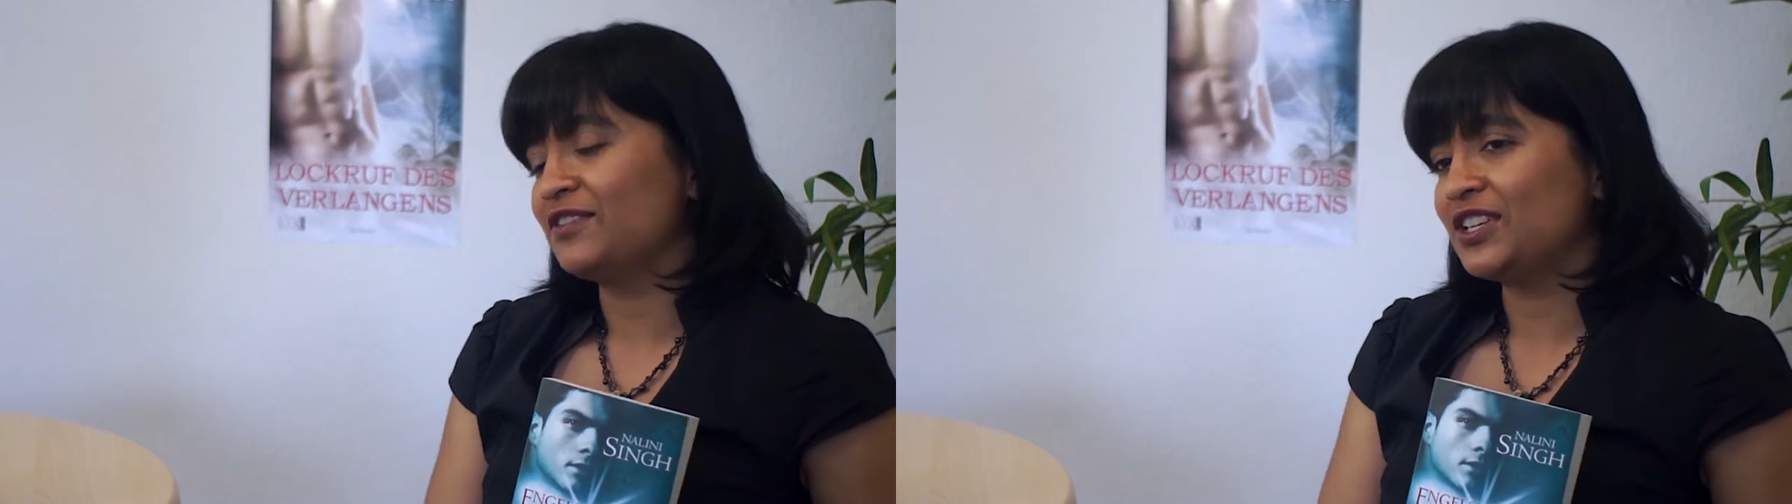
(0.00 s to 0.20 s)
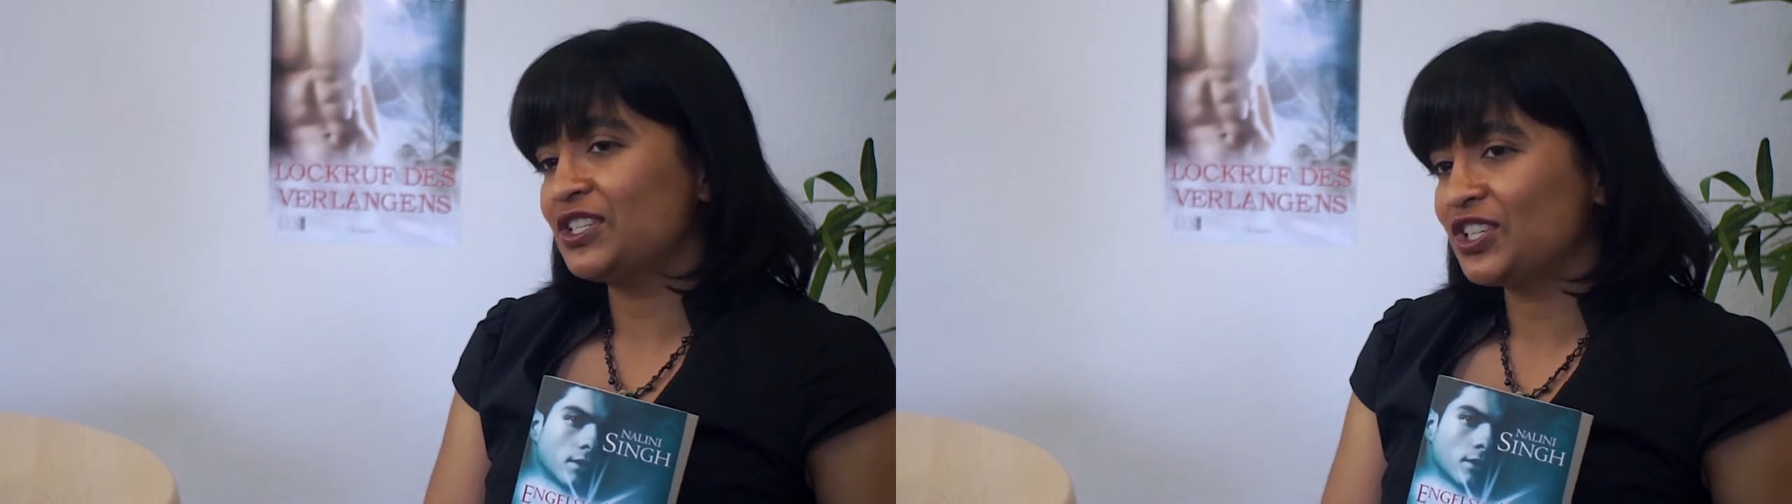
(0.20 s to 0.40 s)

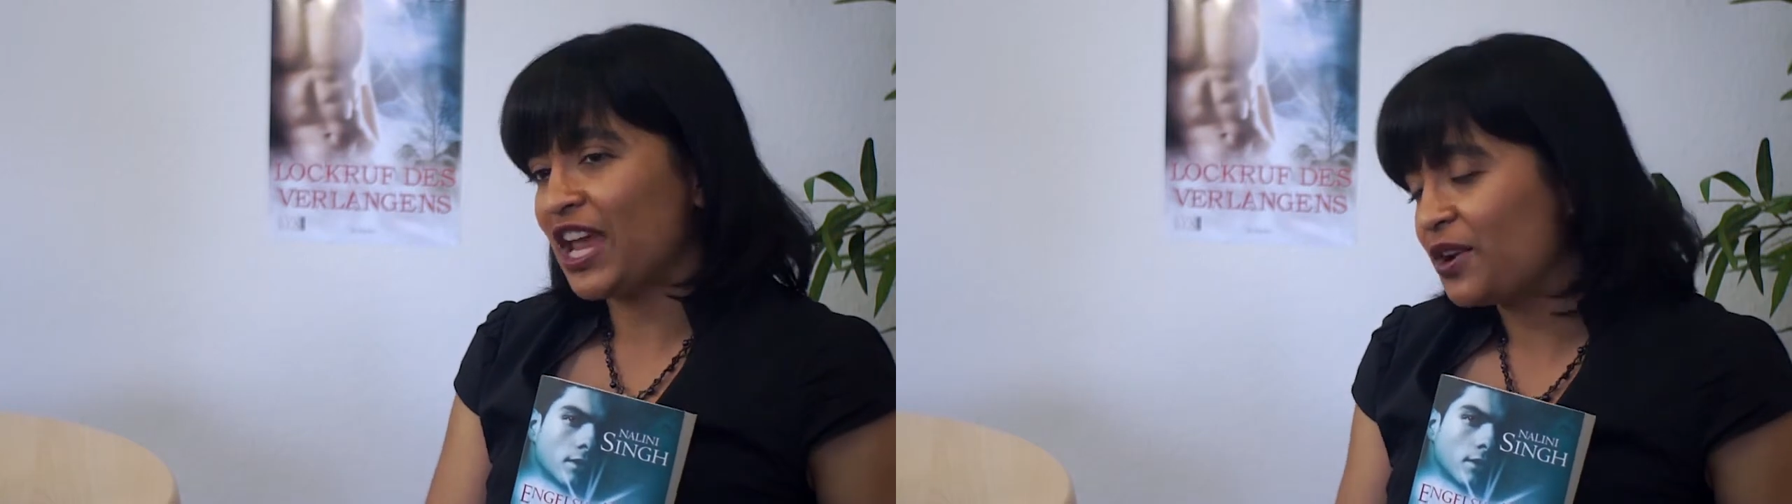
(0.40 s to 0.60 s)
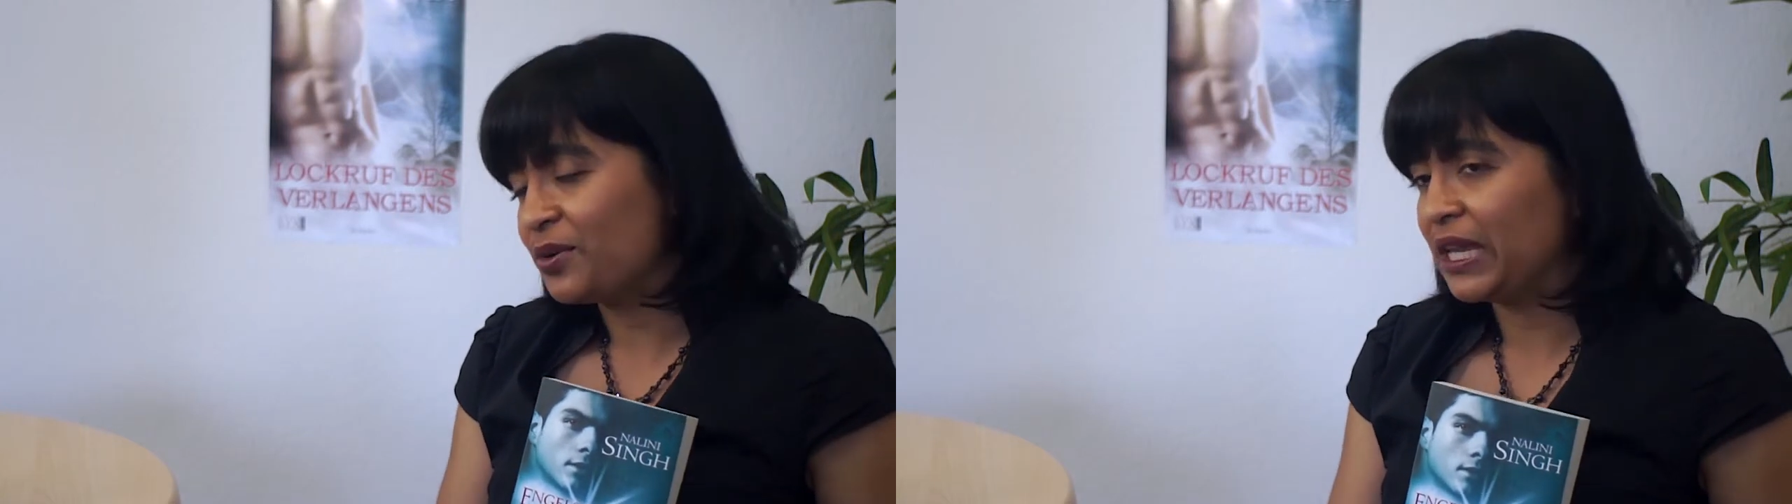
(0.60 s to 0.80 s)
very
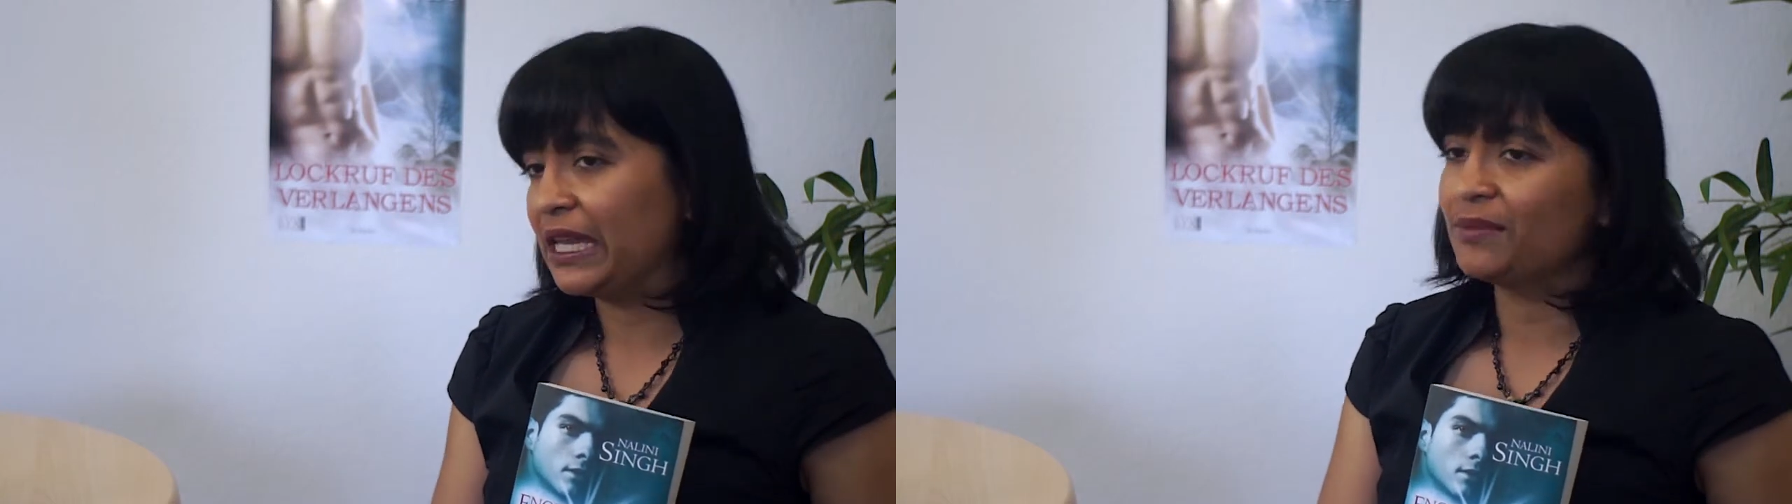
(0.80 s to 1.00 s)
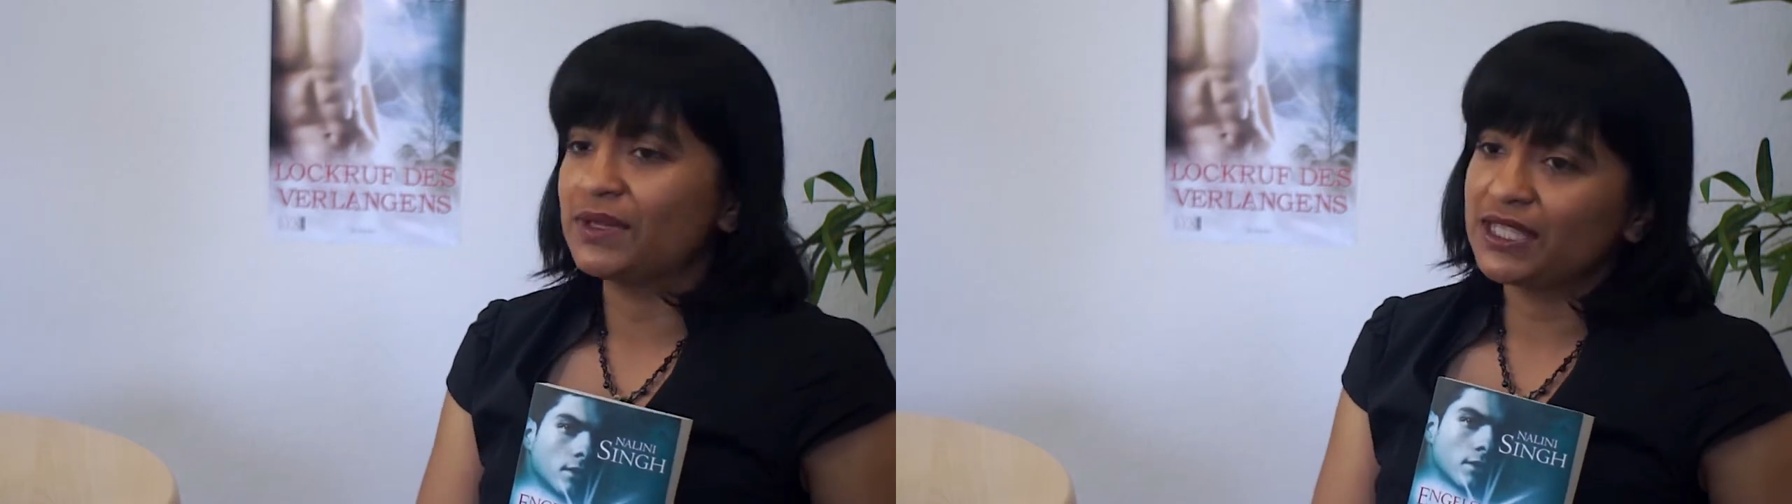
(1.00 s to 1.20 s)

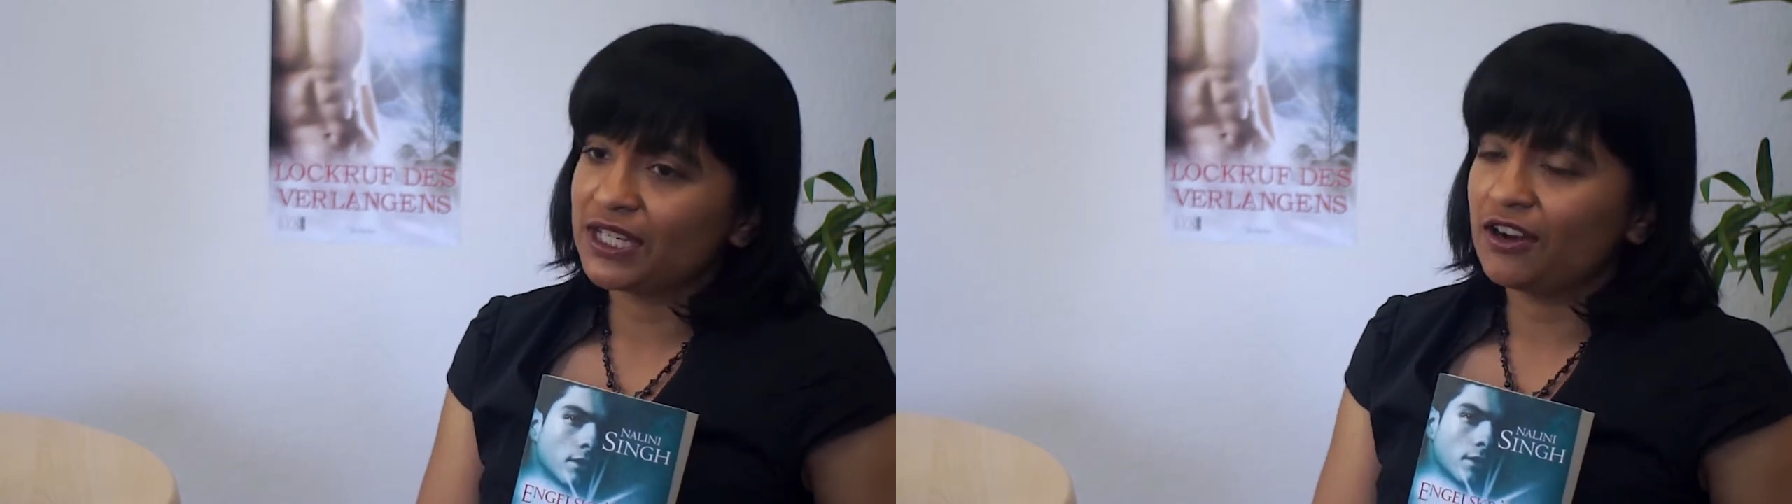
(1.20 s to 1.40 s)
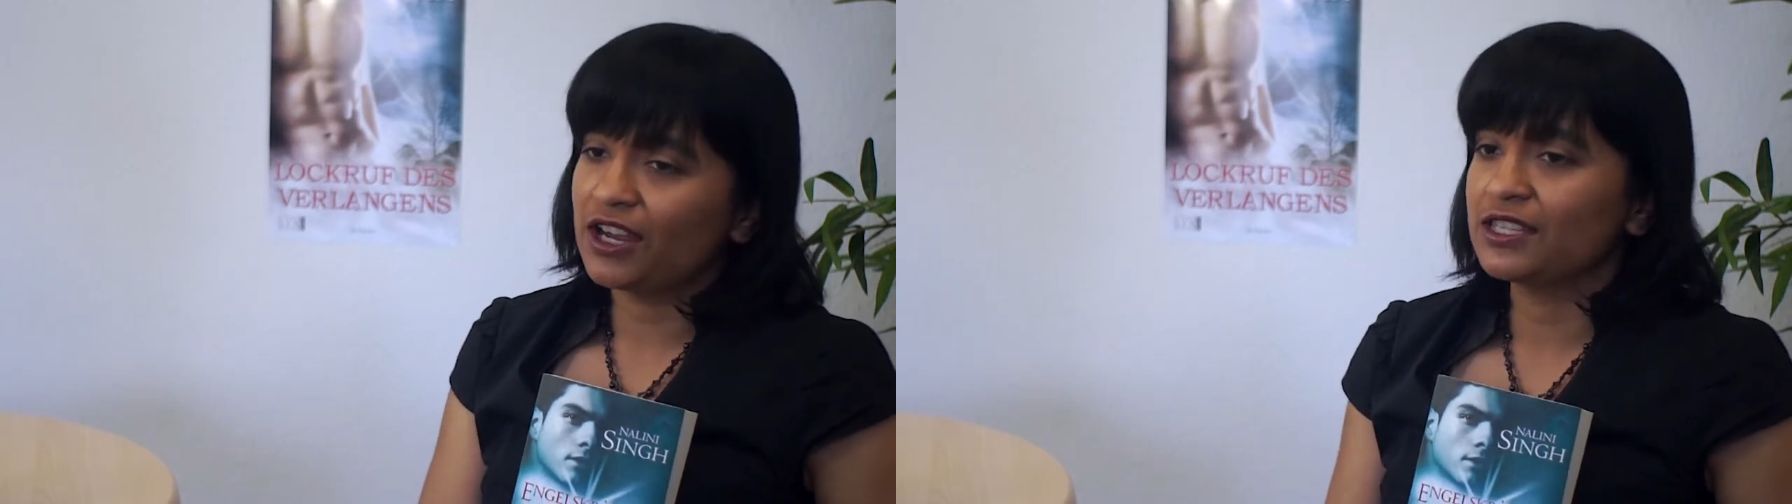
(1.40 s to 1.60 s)
shadowy and
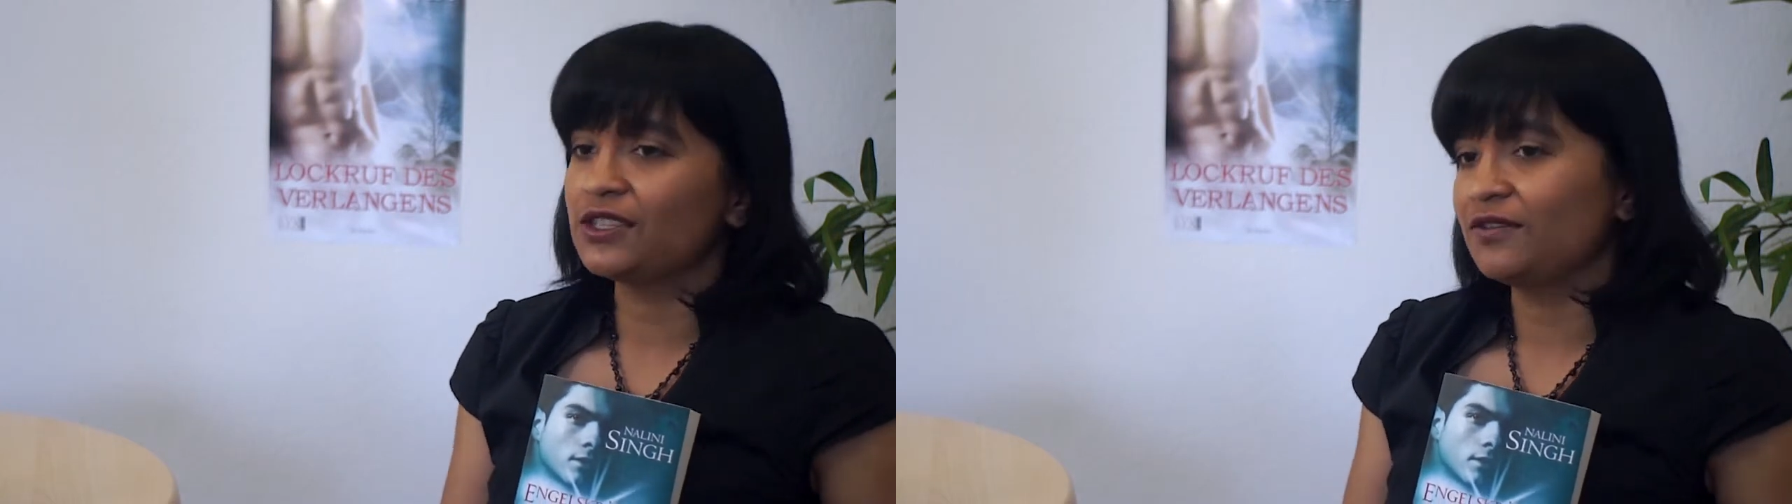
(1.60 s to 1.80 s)
mysterious.